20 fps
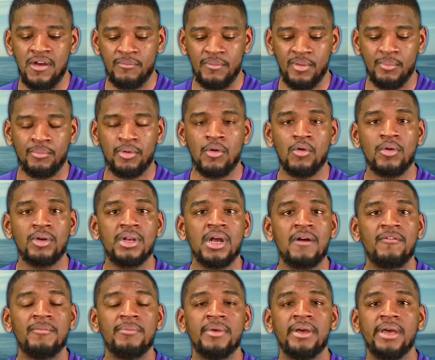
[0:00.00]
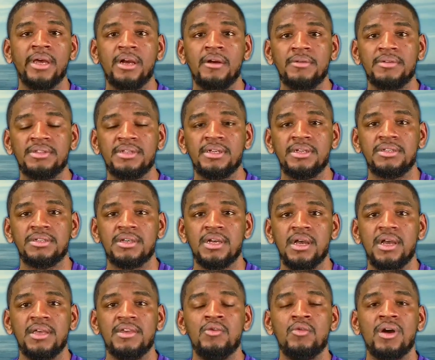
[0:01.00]
You have been broken off from your
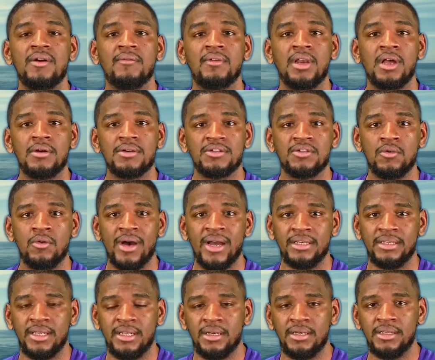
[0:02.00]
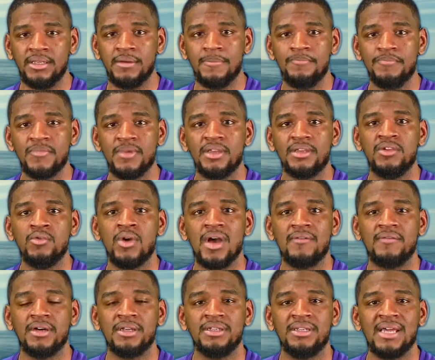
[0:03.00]
heritage. You have lost your identity. You